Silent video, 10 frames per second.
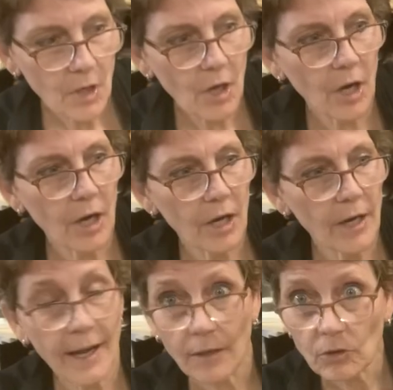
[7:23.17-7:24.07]
Our
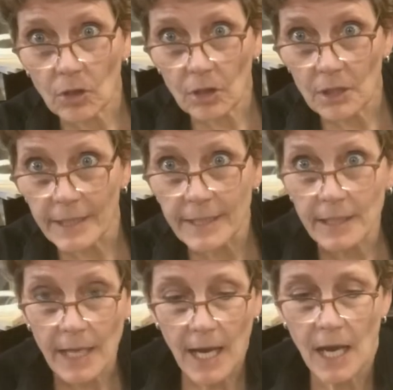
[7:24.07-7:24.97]
alcohol ink
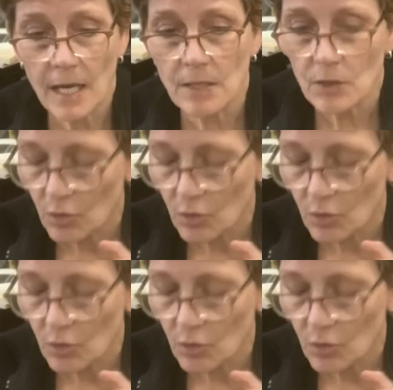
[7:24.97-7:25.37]
has